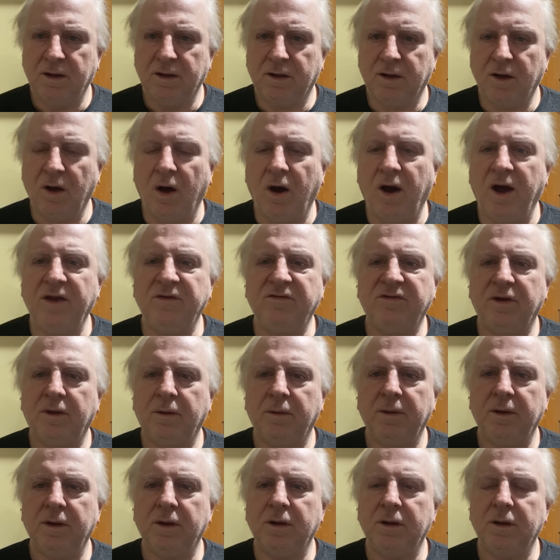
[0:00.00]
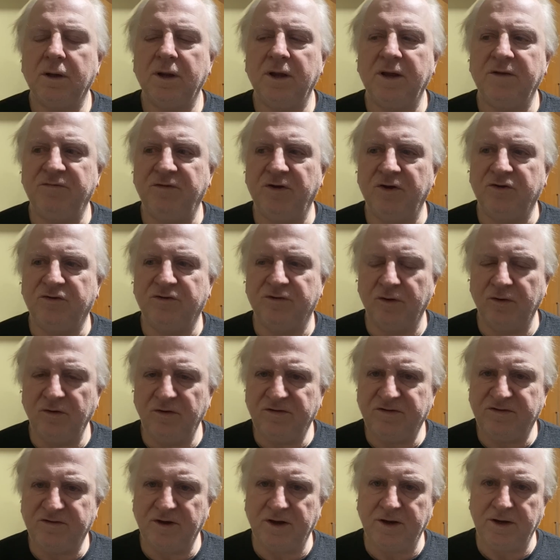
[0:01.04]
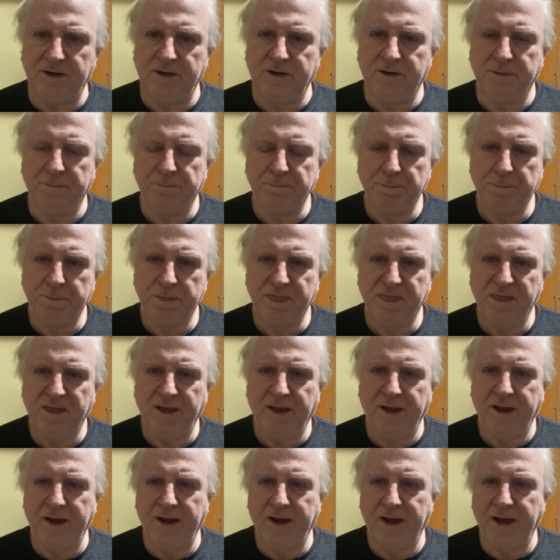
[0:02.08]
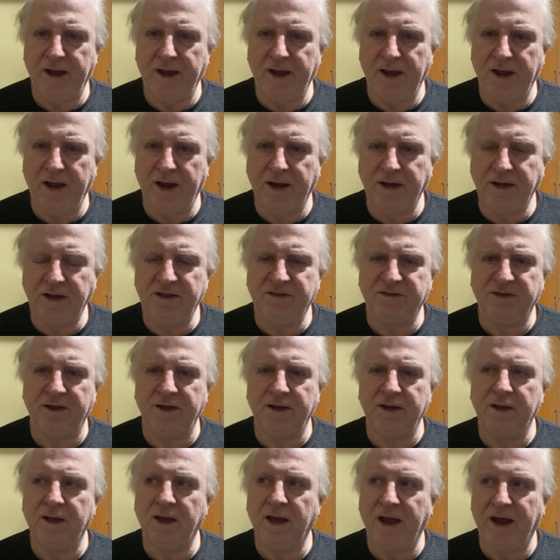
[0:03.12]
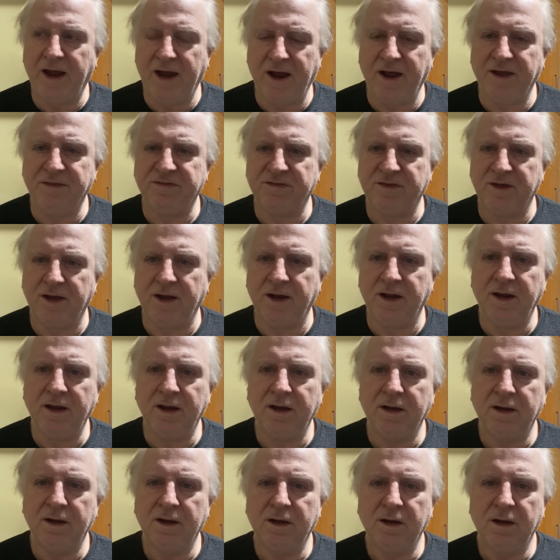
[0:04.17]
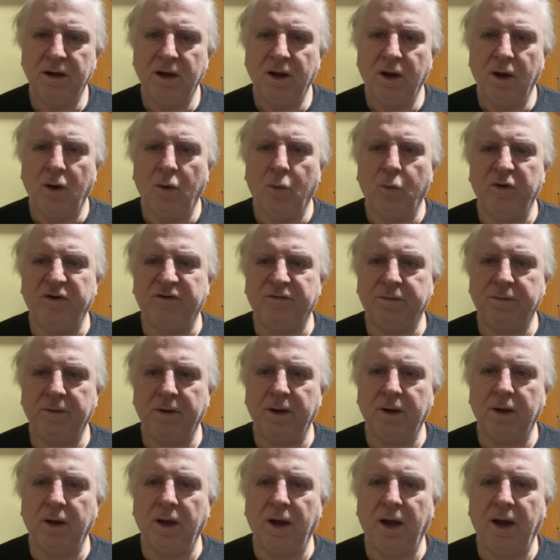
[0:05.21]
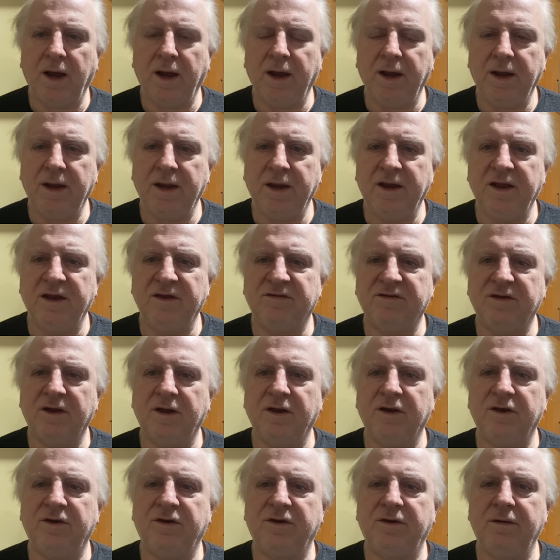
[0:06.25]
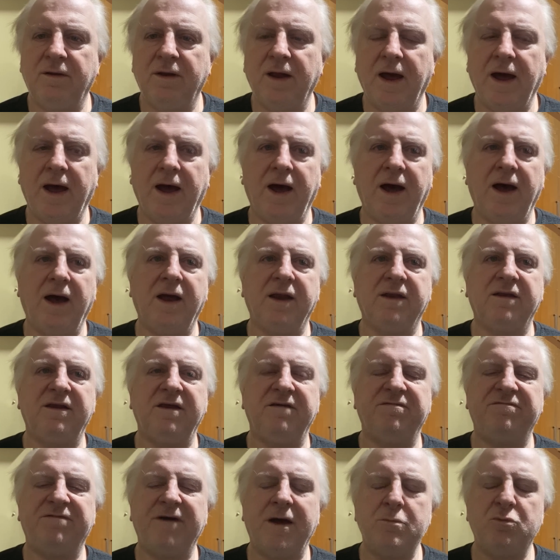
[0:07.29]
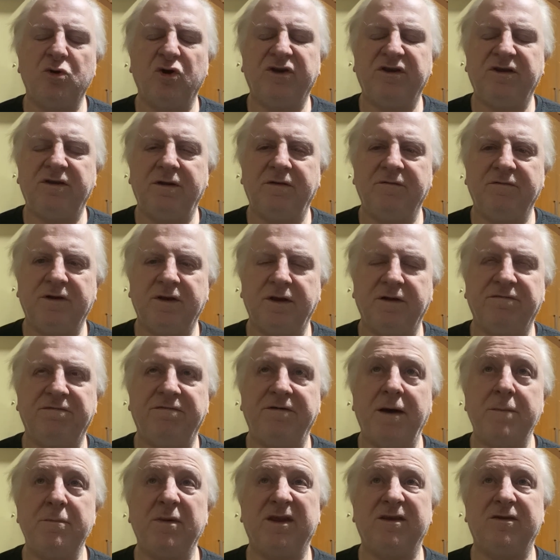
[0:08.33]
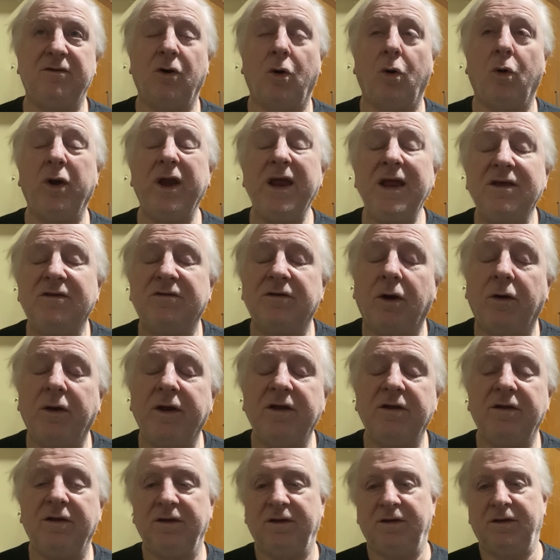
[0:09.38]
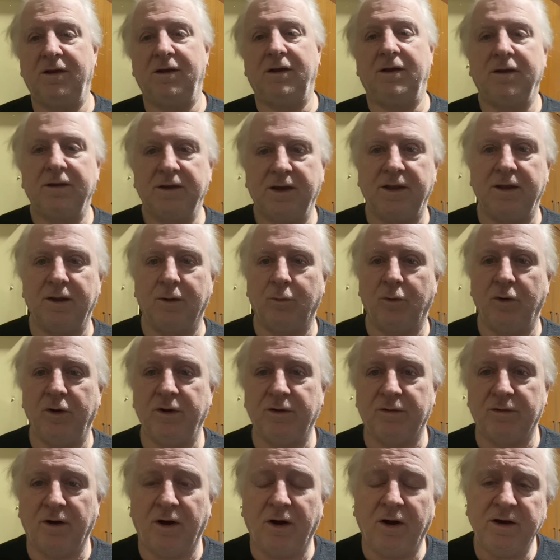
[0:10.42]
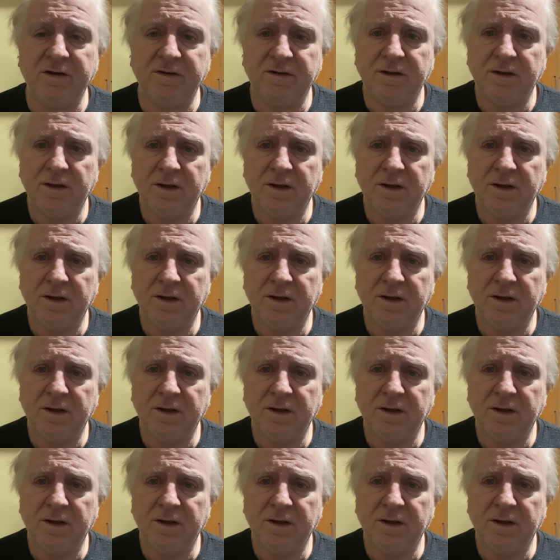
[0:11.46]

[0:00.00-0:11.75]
Guys, if you do see anything out there which is defamatory, sorry, get the word right,